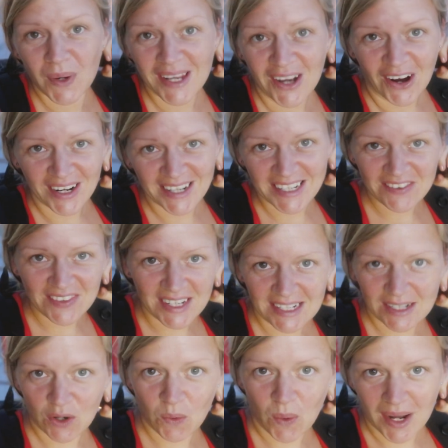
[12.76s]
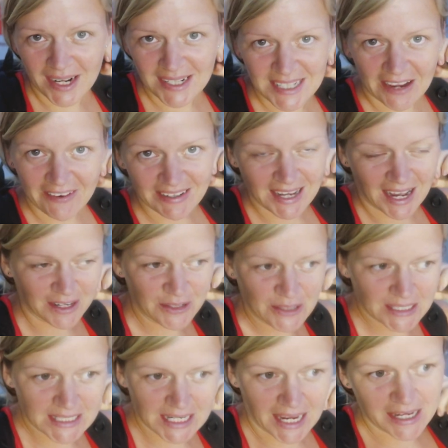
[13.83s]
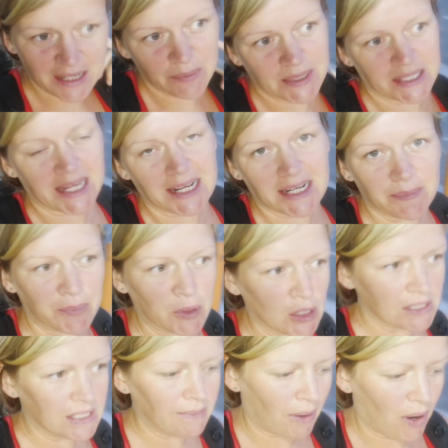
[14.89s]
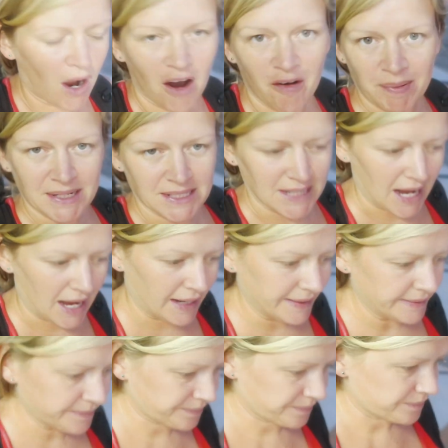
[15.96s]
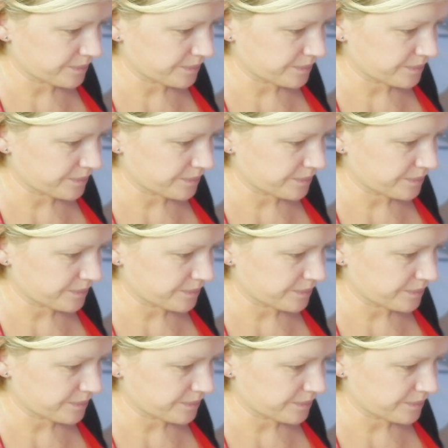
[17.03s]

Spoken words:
We are leaving Kuala Terengganu today. We're taking a bus at about 9:30.